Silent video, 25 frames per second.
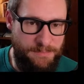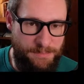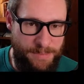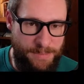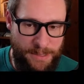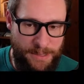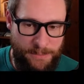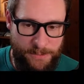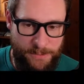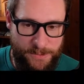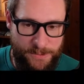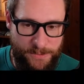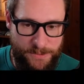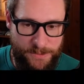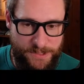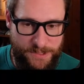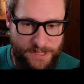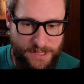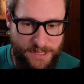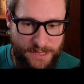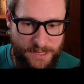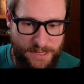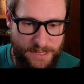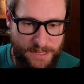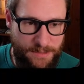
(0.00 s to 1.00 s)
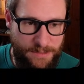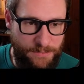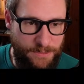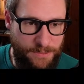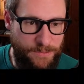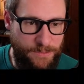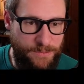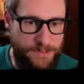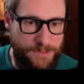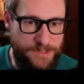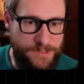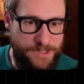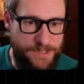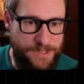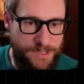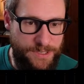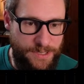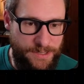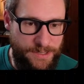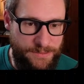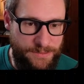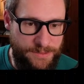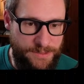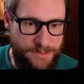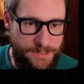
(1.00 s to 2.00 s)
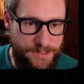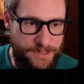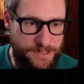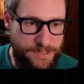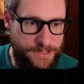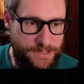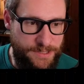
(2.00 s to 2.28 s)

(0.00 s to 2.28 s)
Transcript: pick which ones you like and what ones you don't.